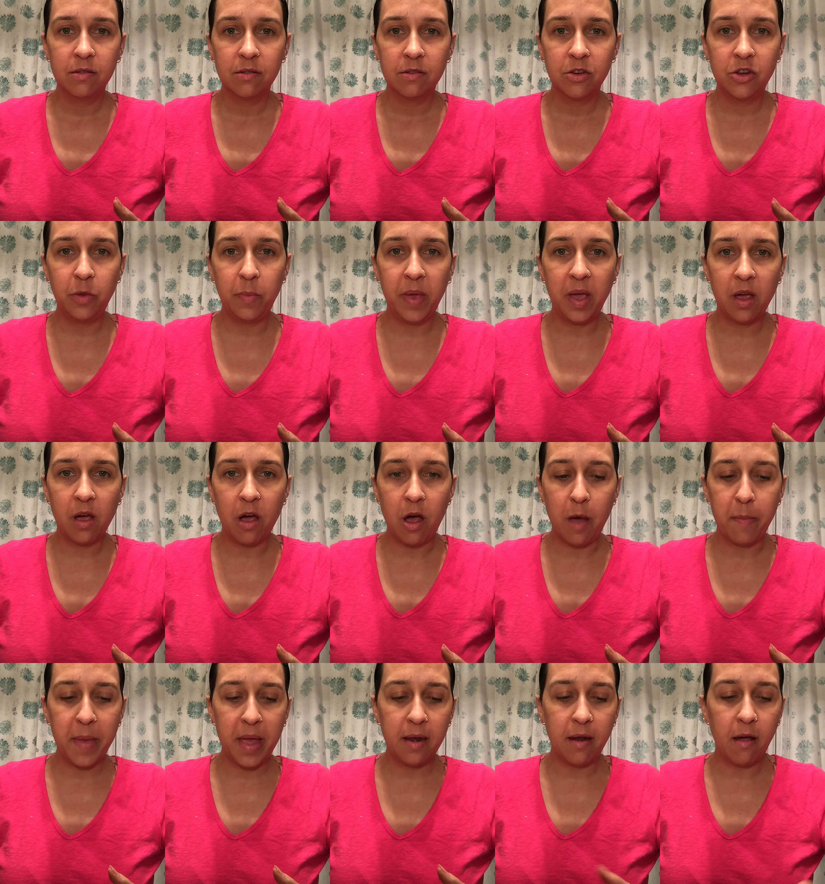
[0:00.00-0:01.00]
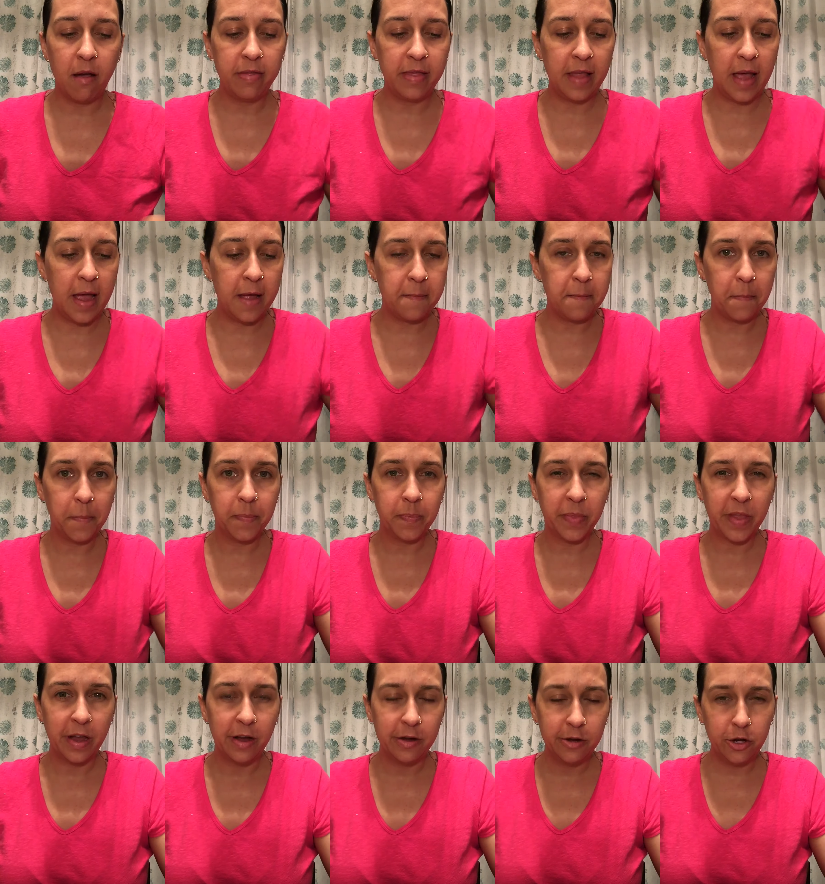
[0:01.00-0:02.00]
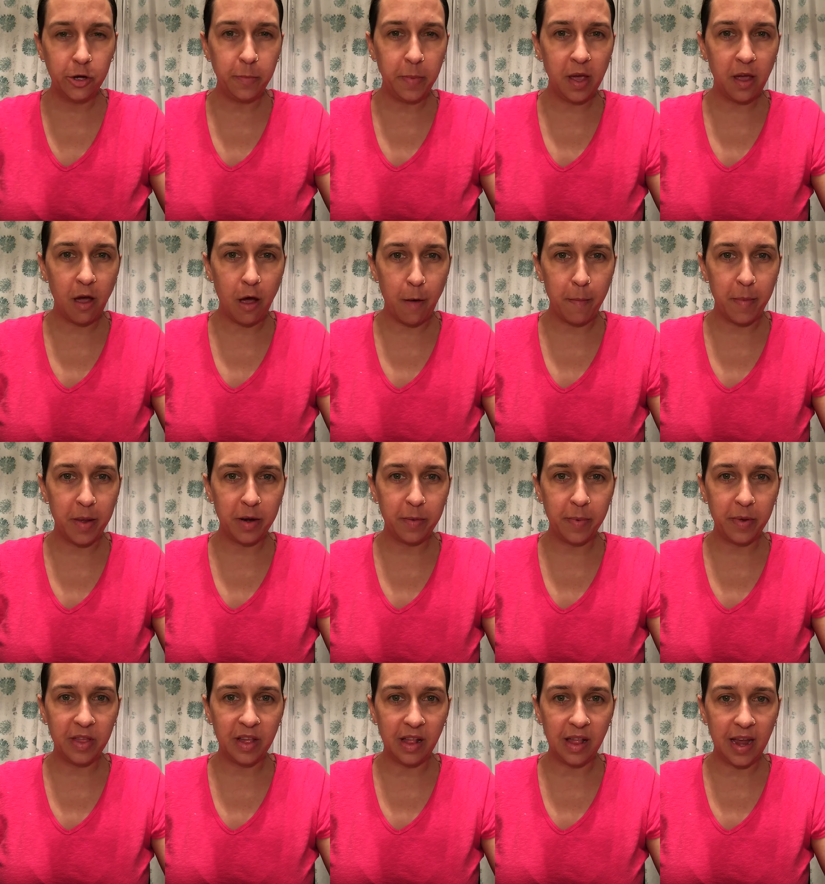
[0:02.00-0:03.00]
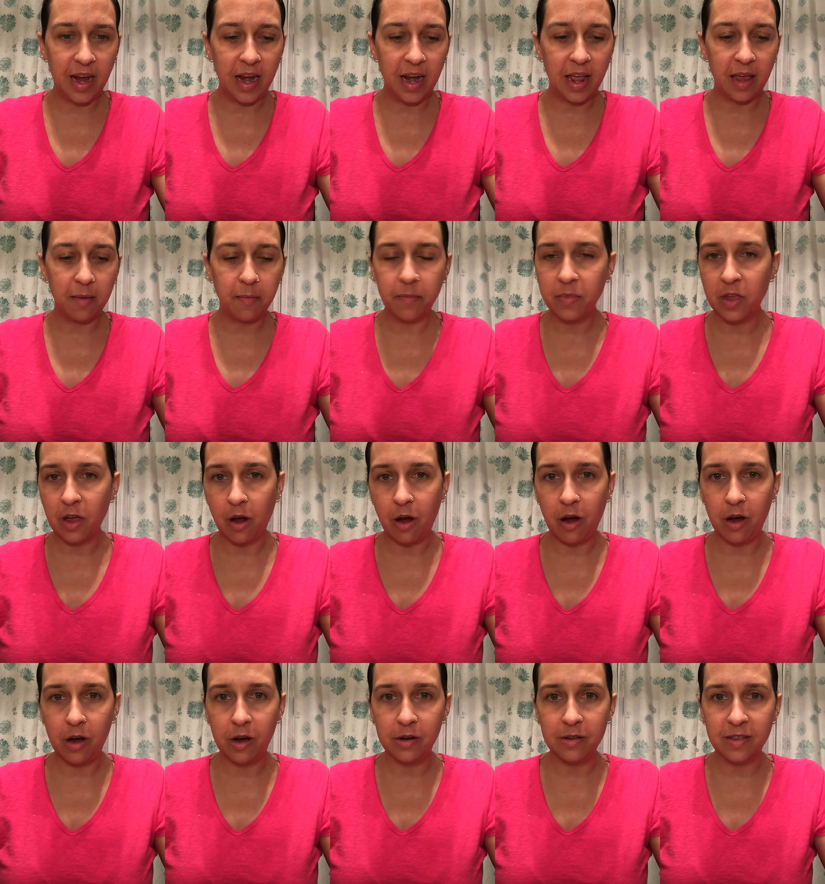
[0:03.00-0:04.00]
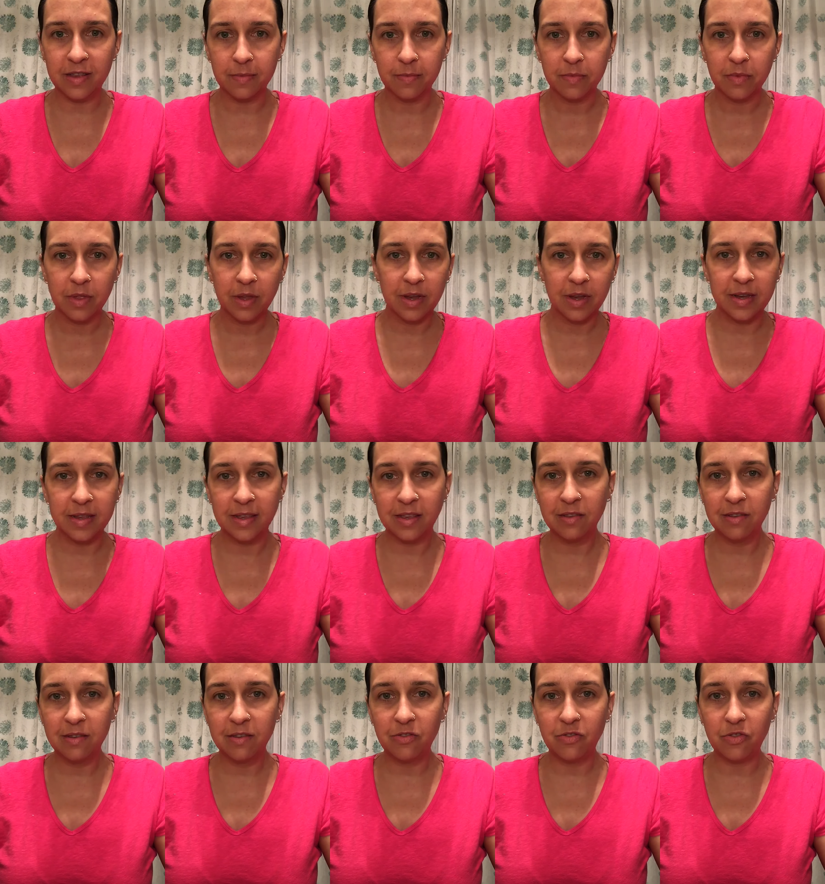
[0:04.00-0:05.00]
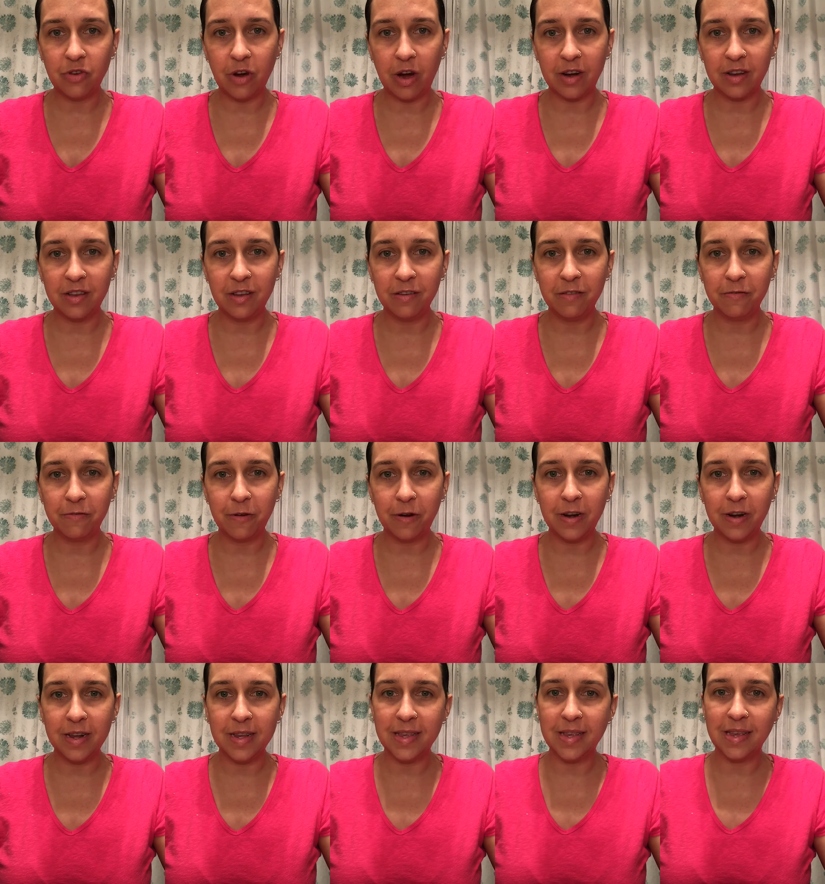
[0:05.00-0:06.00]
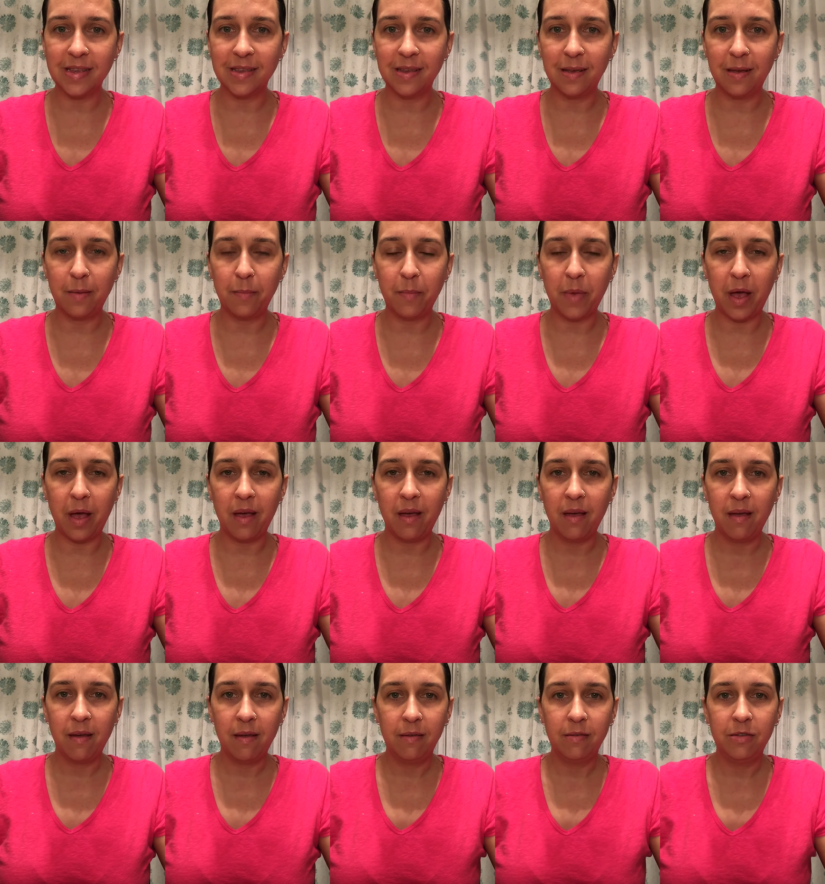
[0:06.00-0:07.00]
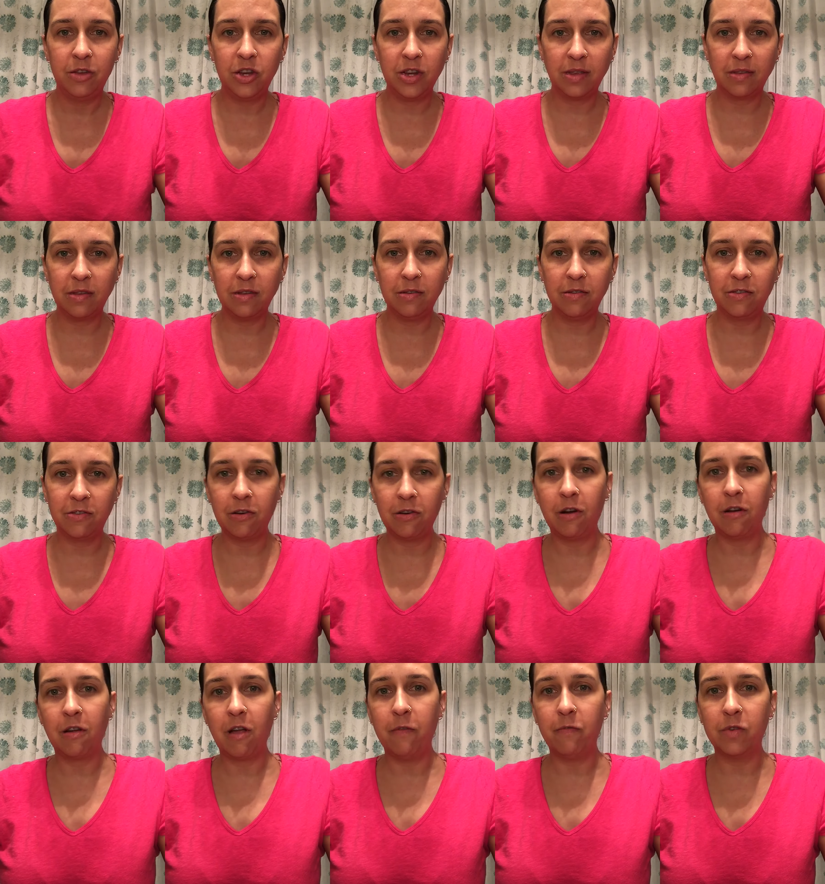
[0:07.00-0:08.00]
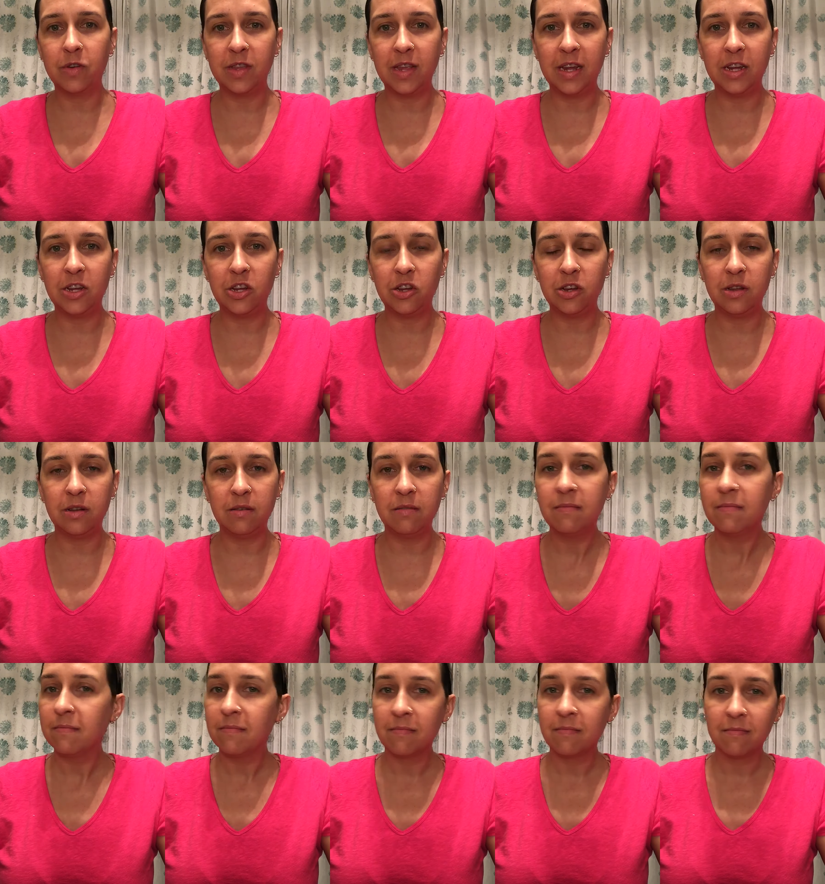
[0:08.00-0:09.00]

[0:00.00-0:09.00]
shoot me a comment on that. Shoot me a comment about the lighting, the cards, constructive criticism, just to start conversation.